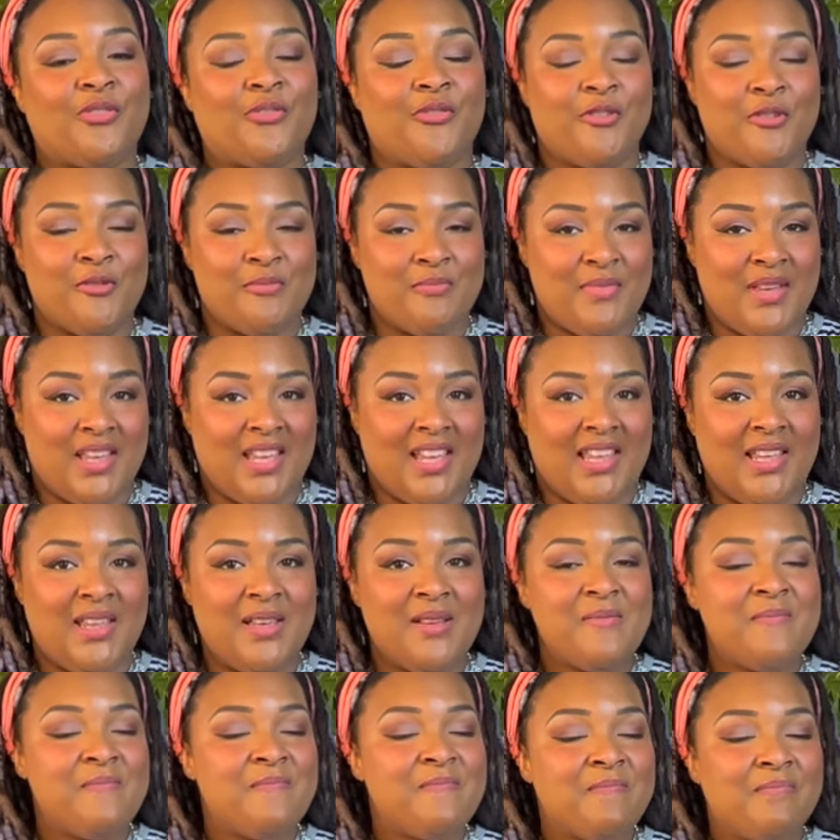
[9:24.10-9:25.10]
for
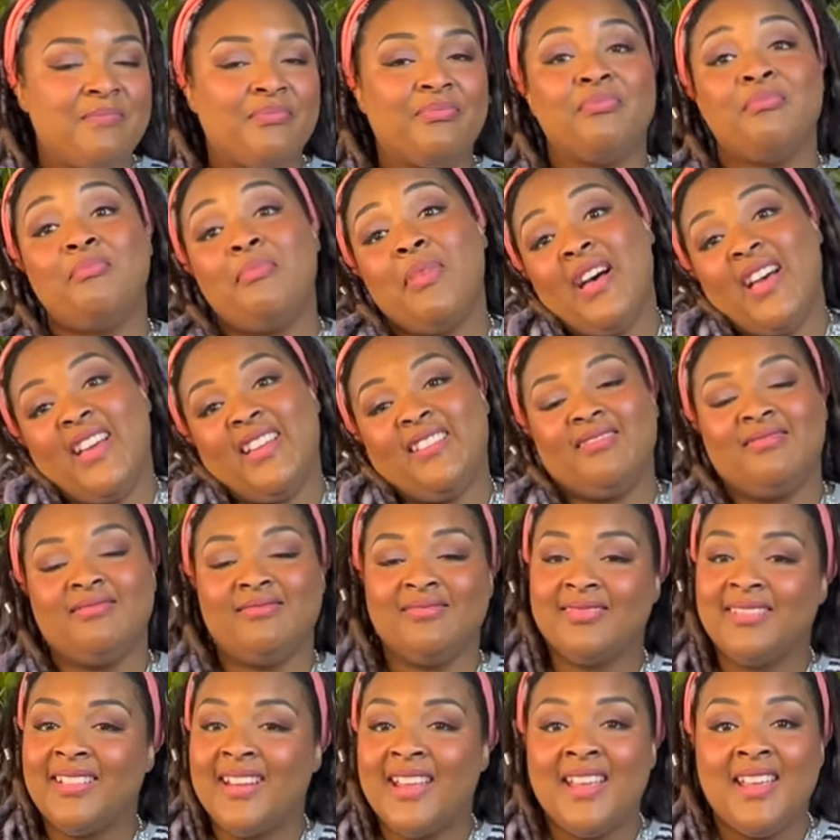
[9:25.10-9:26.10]
me, but
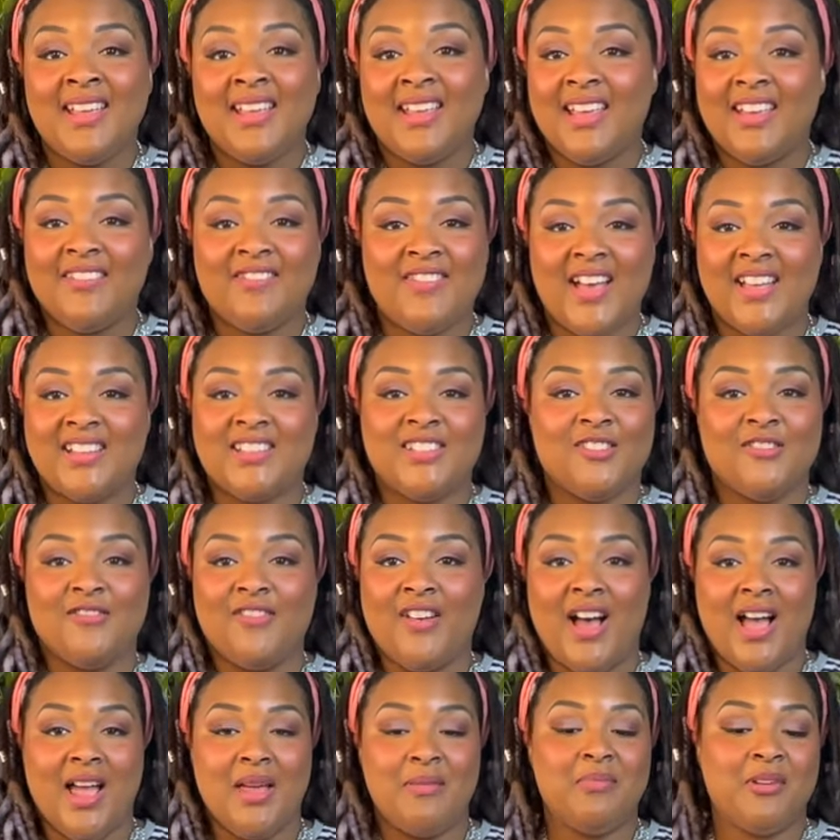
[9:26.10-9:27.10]
if that's your
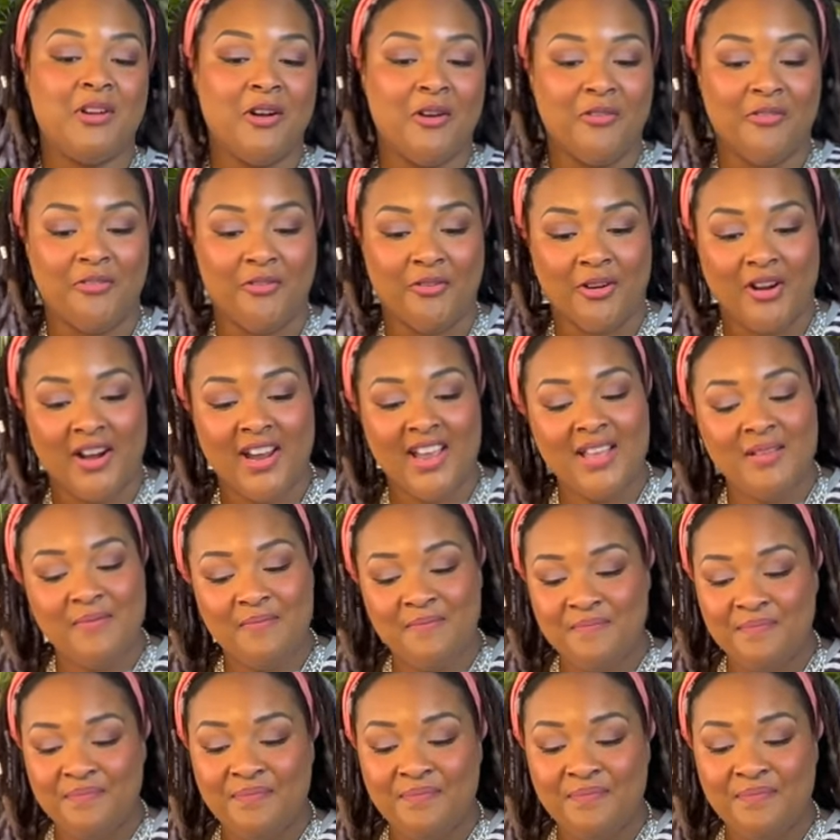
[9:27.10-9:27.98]
vibe, go for it.